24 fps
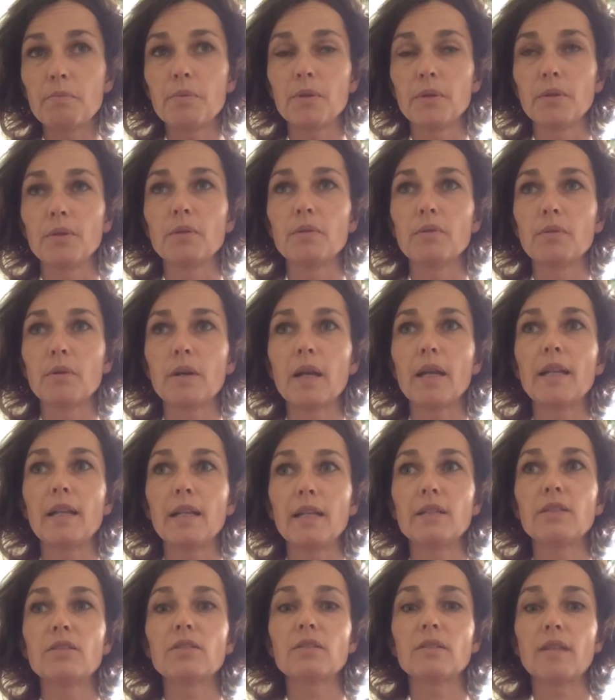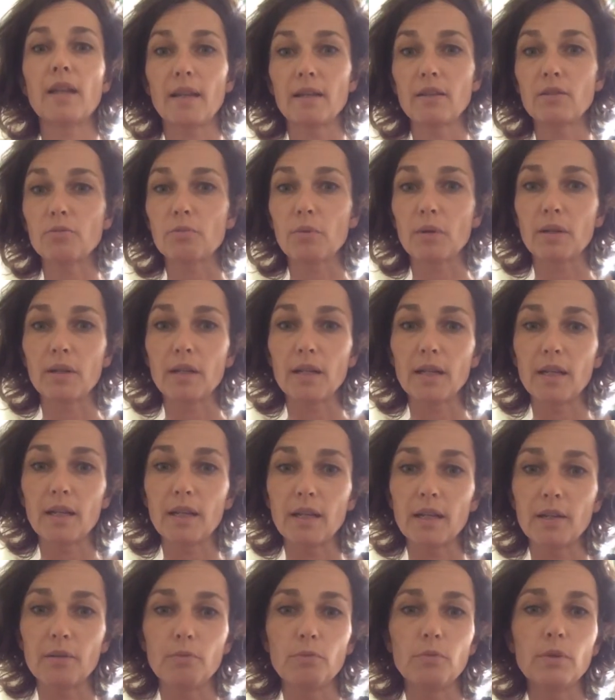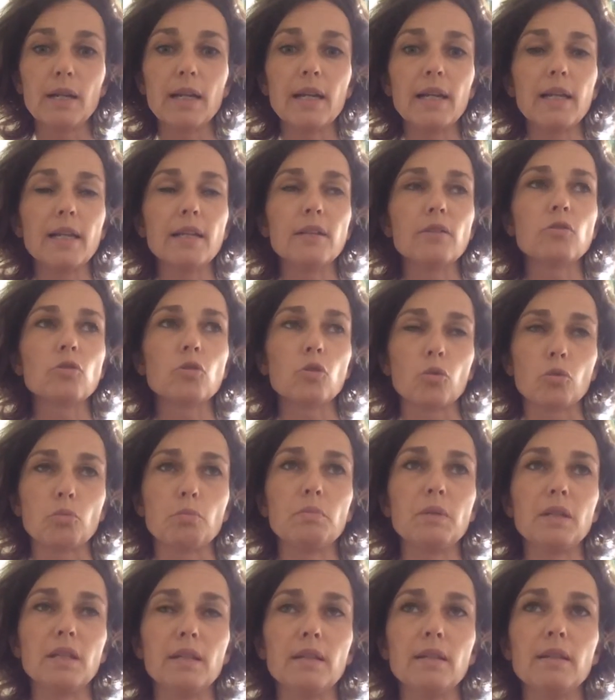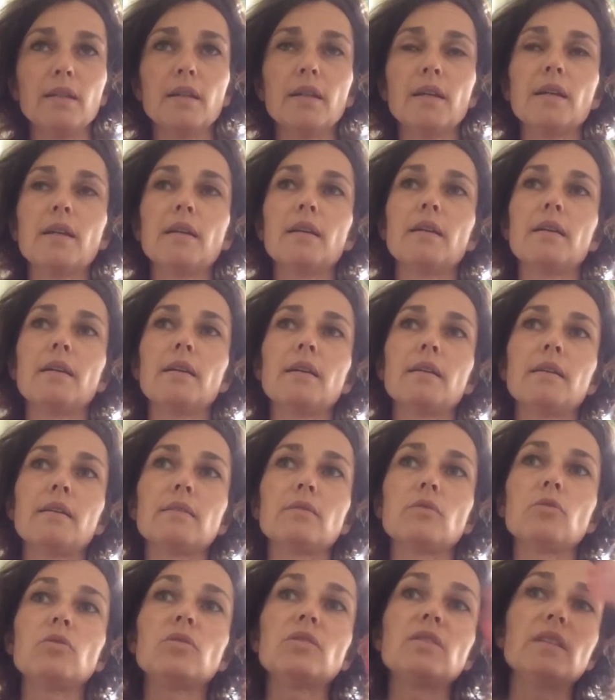but at least that is what it really taught me to